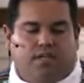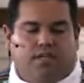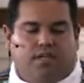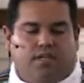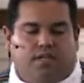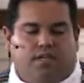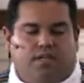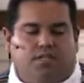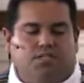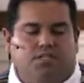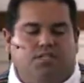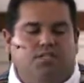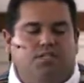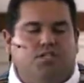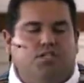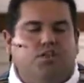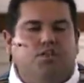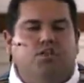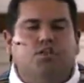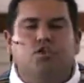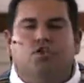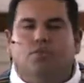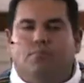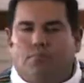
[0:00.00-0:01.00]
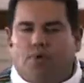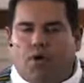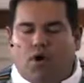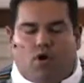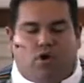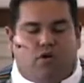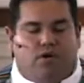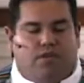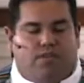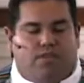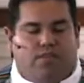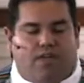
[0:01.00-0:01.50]
Consider your
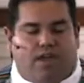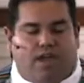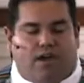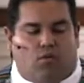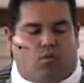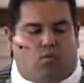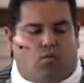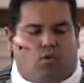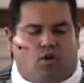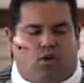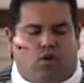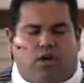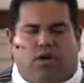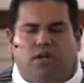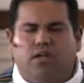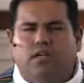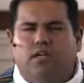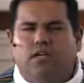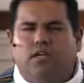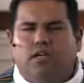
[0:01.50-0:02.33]
part in that work.